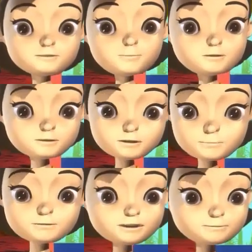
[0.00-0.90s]
oil spill
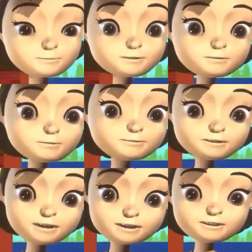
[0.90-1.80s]
took place when an
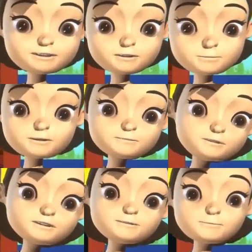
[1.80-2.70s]
oil tanker hit a
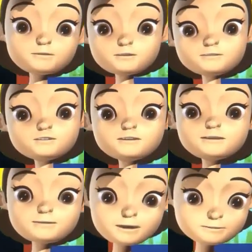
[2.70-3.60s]
reef and spilled over
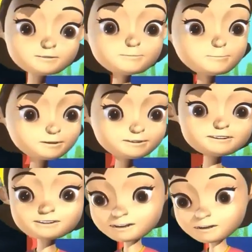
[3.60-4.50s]
11
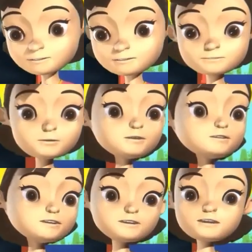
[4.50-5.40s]
million gallons of
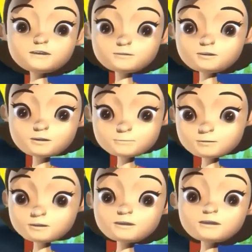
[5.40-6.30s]
oil into the
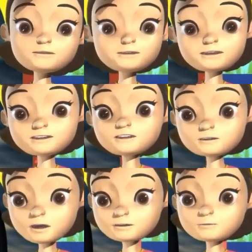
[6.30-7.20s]
ocean. That's a
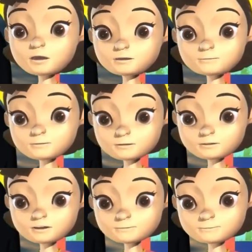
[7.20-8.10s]
lot of water
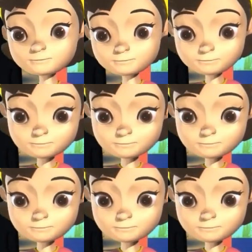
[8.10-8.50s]
pollution.